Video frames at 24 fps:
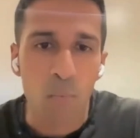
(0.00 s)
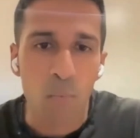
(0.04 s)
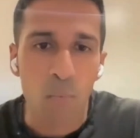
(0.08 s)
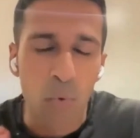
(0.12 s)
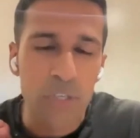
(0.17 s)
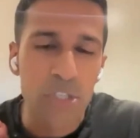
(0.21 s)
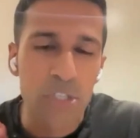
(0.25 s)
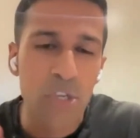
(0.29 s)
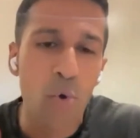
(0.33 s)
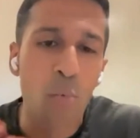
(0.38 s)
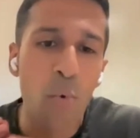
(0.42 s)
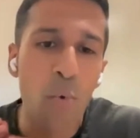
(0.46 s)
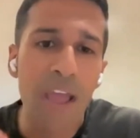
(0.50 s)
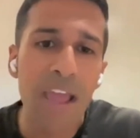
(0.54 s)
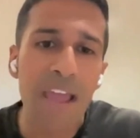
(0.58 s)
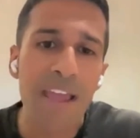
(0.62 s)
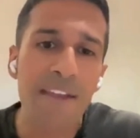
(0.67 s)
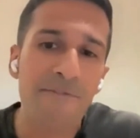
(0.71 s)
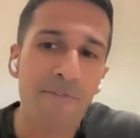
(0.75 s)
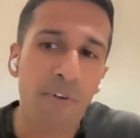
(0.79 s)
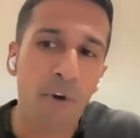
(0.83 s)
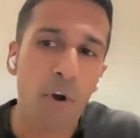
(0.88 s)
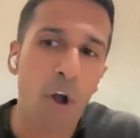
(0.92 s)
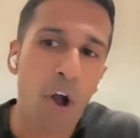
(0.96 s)
was a
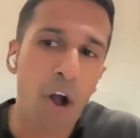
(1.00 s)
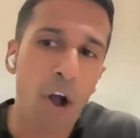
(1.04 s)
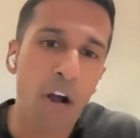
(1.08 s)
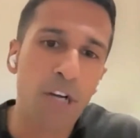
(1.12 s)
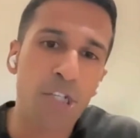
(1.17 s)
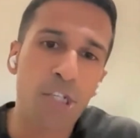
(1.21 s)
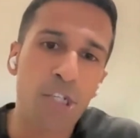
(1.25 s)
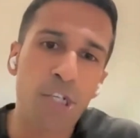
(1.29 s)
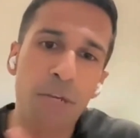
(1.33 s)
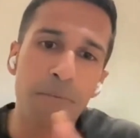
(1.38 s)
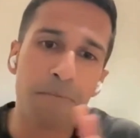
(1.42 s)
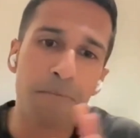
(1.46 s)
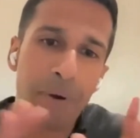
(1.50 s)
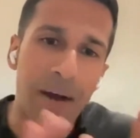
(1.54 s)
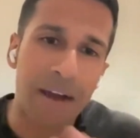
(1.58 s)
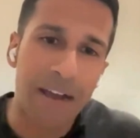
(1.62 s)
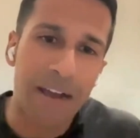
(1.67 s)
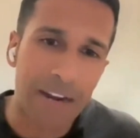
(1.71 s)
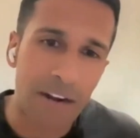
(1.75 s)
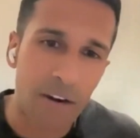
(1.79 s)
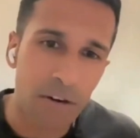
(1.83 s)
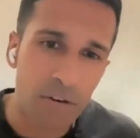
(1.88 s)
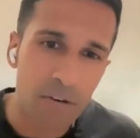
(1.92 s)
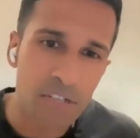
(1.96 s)
way for auction
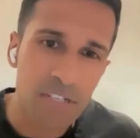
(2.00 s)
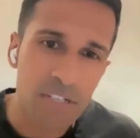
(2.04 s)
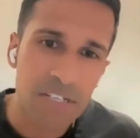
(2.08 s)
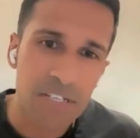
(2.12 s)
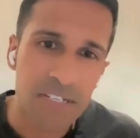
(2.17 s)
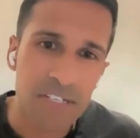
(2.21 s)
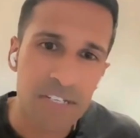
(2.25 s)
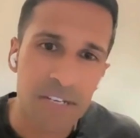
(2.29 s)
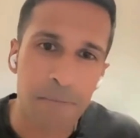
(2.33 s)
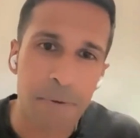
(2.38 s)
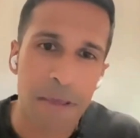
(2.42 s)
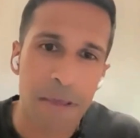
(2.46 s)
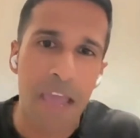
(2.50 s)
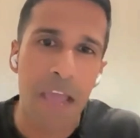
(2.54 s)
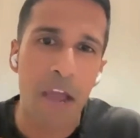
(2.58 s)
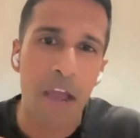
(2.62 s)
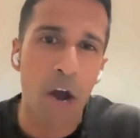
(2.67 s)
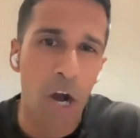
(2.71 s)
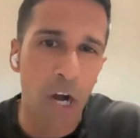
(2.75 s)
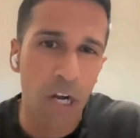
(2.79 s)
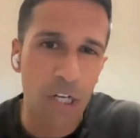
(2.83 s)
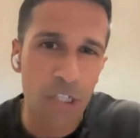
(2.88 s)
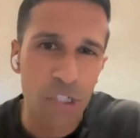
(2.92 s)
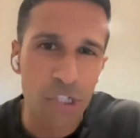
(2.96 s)
buyers to pay
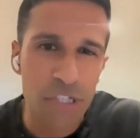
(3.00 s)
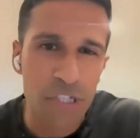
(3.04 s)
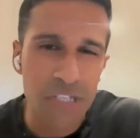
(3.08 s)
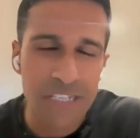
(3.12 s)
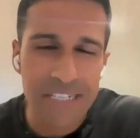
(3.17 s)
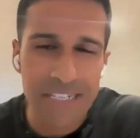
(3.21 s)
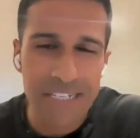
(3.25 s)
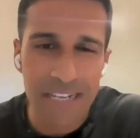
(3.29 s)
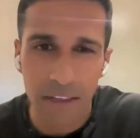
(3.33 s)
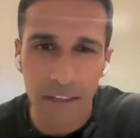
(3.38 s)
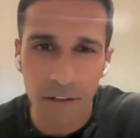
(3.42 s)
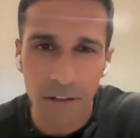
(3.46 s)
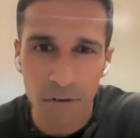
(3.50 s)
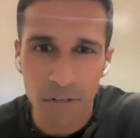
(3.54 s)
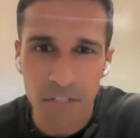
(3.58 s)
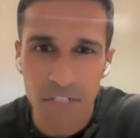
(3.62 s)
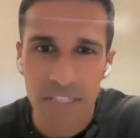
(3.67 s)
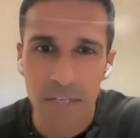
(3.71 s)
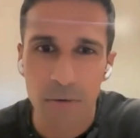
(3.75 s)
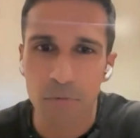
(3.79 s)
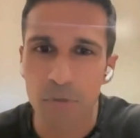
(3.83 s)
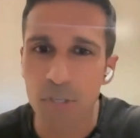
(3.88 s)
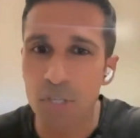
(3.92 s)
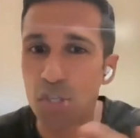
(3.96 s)
auction sellers
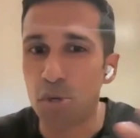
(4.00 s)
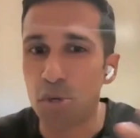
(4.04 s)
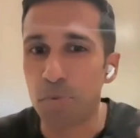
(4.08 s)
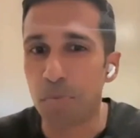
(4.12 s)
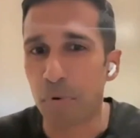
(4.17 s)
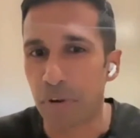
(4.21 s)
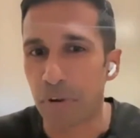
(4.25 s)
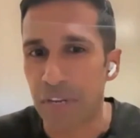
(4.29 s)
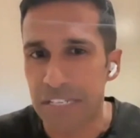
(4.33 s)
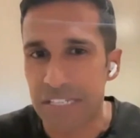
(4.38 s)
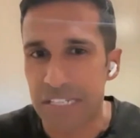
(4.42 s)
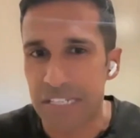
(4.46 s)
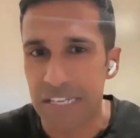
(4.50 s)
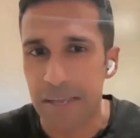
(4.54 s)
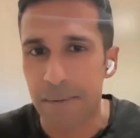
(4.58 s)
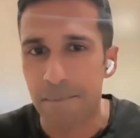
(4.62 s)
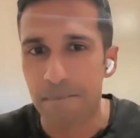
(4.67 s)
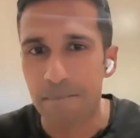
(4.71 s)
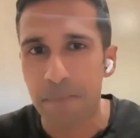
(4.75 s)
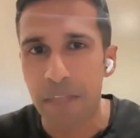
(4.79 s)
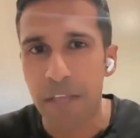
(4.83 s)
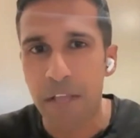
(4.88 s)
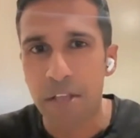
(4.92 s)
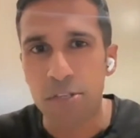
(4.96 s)
that was super easy.
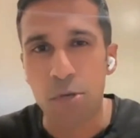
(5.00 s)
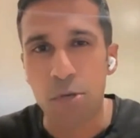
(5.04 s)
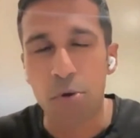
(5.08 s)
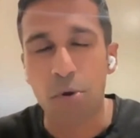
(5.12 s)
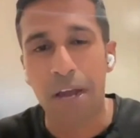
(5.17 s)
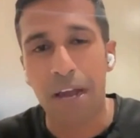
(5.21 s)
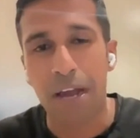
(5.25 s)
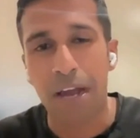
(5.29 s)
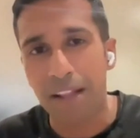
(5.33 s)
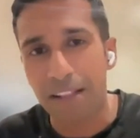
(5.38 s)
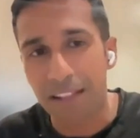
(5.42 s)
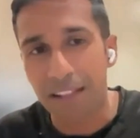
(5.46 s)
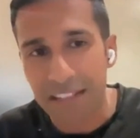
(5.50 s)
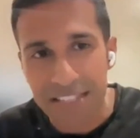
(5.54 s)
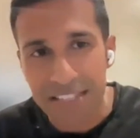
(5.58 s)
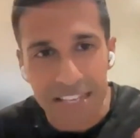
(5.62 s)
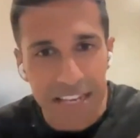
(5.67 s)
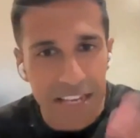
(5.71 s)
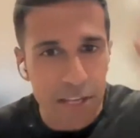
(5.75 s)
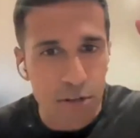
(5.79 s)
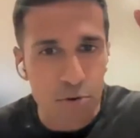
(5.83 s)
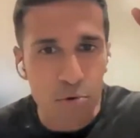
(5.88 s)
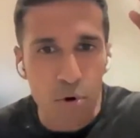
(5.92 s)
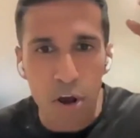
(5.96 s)
So Kyle, let's
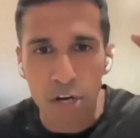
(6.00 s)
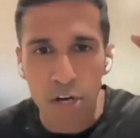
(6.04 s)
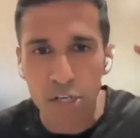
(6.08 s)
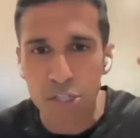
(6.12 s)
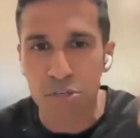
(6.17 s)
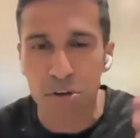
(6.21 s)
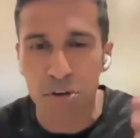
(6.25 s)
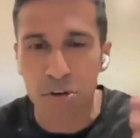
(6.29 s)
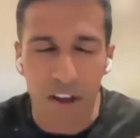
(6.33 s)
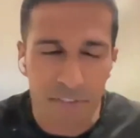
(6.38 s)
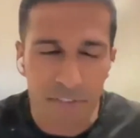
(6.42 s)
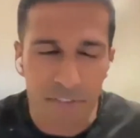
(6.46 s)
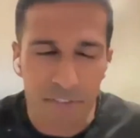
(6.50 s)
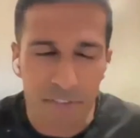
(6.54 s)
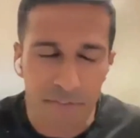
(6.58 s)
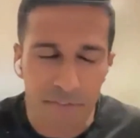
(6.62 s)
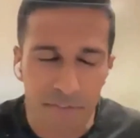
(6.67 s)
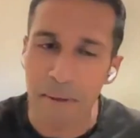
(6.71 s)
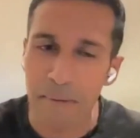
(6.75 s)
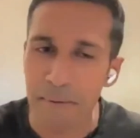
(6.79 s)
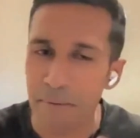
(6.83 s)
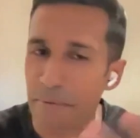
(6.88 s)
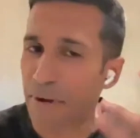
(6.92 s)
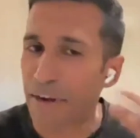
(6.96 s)
say you auction off,
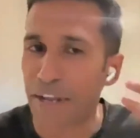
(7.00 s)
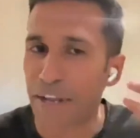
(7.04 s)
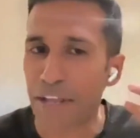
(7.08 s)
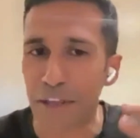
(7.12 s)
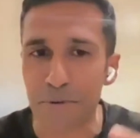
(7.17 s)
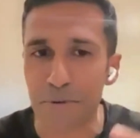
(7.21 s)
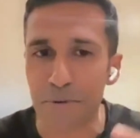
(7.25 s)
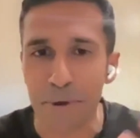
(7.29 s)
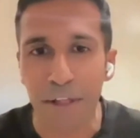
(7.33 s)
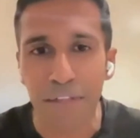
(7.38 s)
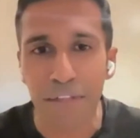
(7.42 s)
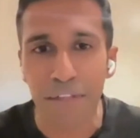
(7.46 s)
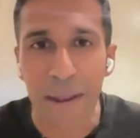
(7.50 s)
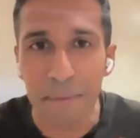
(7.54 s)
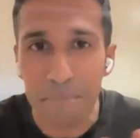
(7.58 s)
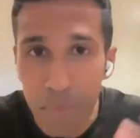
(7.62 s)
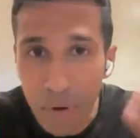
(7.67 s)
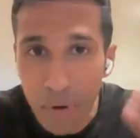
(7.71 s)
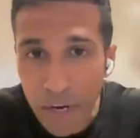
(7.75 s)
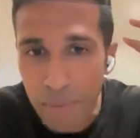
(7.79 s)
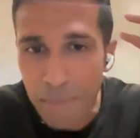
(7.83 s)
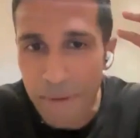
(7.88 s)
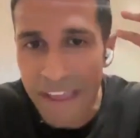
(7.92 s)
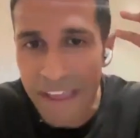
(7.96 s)
and maybe one day you will, that
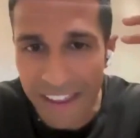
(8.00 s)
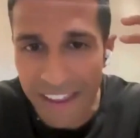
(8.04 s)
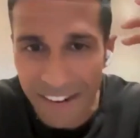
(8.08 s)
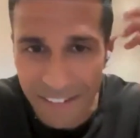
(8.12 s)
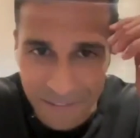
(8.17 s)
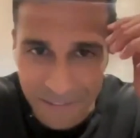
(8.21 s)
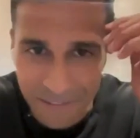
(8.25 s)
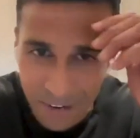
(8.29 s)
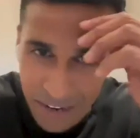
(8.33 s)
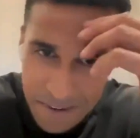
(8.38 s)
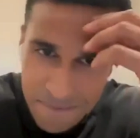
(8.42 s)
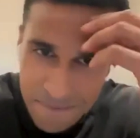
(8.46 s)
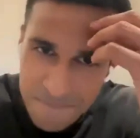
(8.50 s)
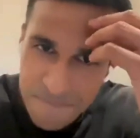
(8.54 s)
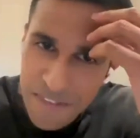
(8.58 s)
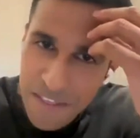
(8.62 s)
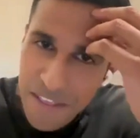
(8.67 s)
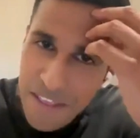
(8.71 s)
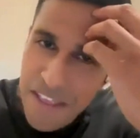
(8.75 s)
Bookum hat, right?